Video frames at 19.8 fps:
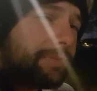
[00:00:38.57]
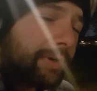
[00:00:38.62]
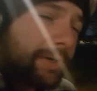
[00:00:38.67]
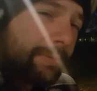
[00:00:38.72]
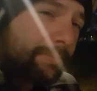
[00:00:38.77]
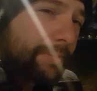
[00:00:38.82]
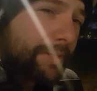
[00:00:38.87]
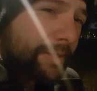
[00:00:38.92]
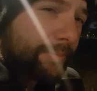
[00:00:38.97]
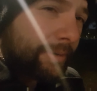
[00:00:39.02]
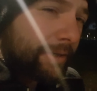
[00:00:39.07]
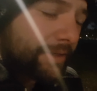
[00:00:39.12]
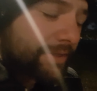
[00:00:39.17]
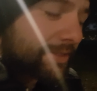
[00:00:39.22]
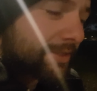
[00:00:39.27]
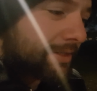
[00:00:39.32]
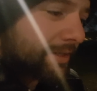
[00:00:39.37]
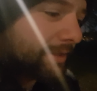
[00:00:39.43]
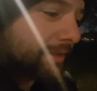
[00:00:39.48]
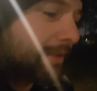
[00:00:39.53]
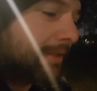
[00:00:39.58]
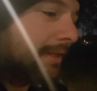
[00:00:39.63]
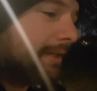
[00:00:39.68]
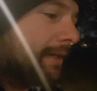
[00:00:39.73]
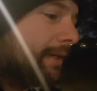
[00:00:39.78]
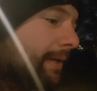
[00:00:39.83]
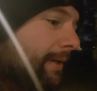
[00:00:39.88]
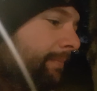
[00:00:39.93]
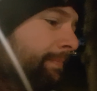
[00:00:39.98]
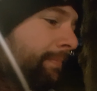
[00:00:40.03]
very minimalistic.
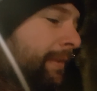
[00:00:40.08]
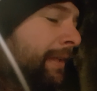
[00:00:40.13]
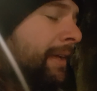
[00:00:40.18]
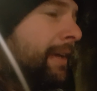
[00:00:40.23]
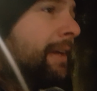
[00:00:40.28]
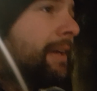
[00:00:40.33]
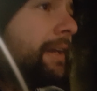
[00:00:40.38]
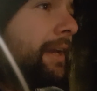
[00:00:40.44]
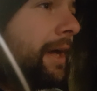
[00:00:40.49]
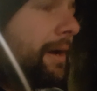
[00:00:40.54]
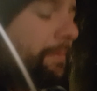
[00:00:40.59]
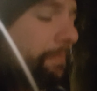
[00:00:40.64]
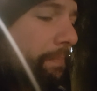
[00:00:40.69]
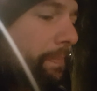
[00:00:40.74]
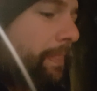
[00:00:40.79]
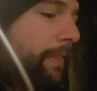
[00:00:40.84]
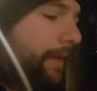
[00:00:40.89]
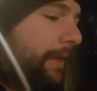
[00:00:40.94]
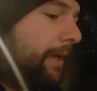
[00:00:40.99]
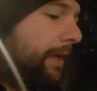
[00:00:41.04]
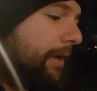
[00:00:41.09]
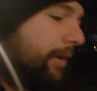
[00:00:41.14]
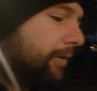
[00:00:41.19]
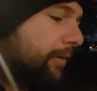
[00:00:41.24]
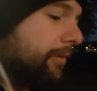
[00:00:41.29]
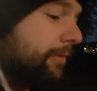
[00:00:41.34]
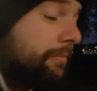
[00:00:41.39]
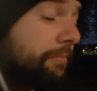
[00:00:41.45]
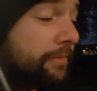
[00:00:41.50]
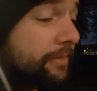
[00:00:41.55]
Now,
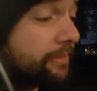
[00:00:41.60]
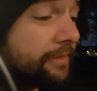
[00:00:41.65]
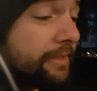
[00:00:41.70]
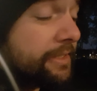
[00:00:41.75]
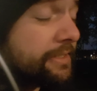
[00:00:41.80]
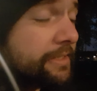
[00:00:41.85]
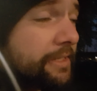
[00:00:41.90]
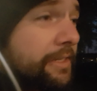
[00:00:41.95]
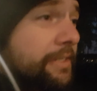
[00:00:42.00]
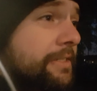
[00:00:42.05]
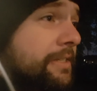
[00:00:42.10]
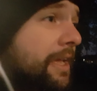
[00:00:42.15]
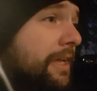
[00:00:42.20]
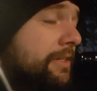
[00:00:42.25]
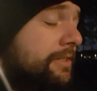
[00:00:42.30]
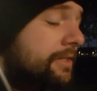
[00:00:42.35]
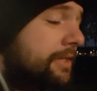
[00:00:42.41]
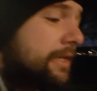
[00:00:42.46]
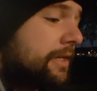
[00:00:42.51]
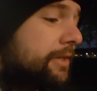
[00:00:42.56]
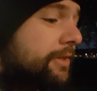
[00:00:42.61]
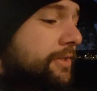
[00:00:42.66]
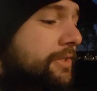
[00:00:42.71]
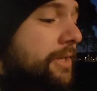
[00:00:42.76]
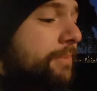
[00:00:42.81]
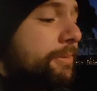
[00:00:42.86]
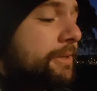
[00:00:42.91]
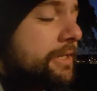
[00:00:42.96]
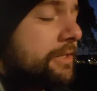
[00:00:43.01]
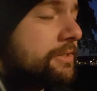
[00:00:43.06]
it's actually
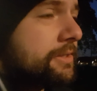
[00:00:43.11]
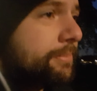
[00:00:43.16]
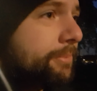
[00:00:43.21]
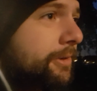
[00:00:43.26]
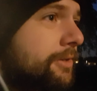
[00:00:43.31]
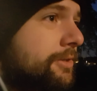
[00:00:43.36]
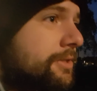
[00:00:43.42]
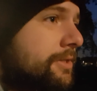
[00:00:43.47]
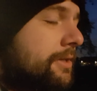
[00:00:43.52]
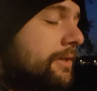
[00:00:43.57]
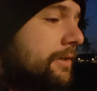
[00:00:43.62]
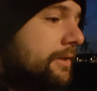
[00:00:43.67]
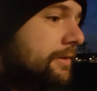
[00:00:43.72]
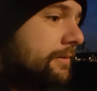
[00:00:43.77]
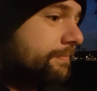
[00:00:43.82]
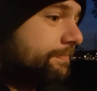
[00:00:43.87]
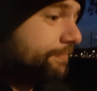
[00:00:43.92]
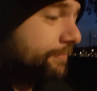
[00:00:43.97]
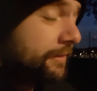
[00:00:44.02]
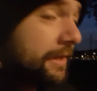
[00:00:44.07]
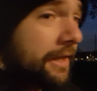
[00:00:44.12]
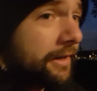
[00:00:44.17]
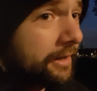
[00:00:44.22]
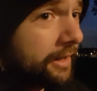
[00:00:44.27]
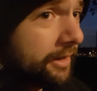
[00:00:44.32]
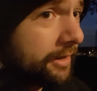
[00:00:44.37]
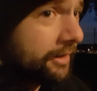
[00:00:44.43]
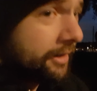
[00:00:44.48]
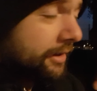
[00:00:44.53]
interesting because the person that I